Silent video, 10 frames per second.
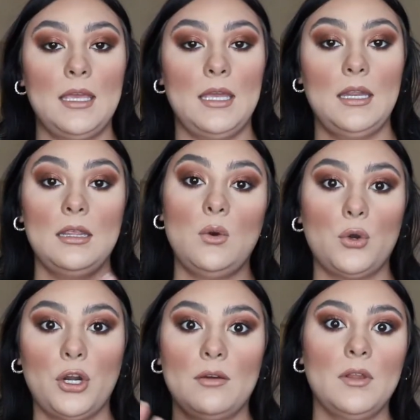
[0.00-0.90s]
in the
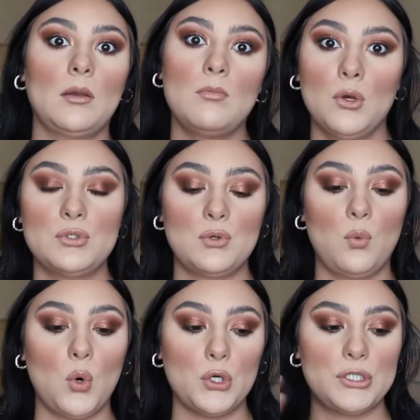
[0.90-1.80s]
order of like most
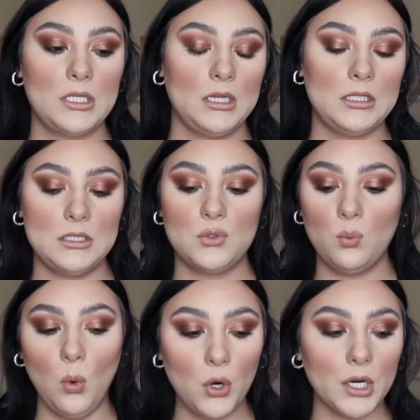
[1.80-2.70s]
worn to least
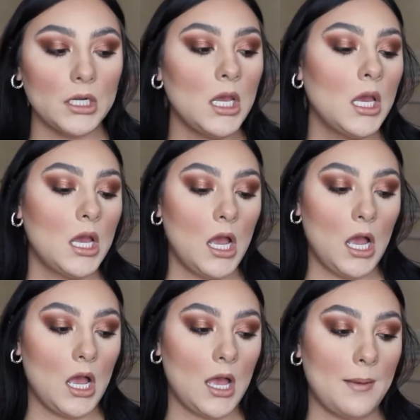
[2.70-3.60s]
worn.
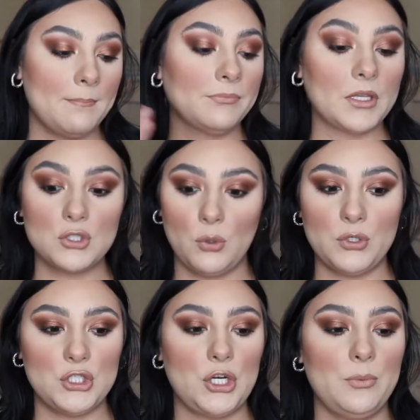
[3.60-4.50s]
So we'll
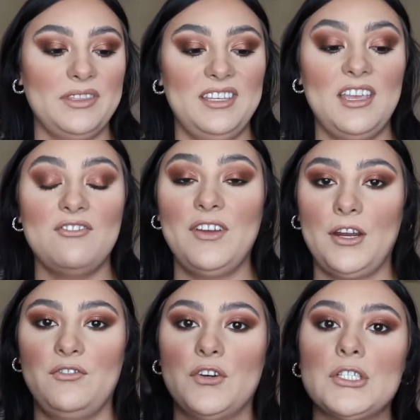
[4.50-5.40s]
just start with the
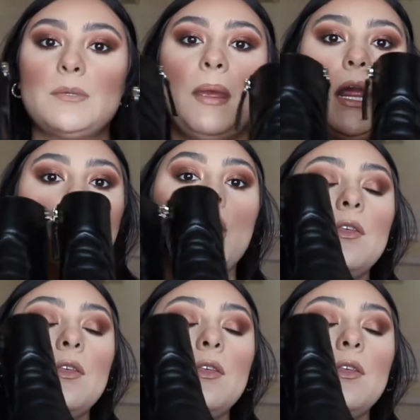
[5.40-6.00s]
very first pair.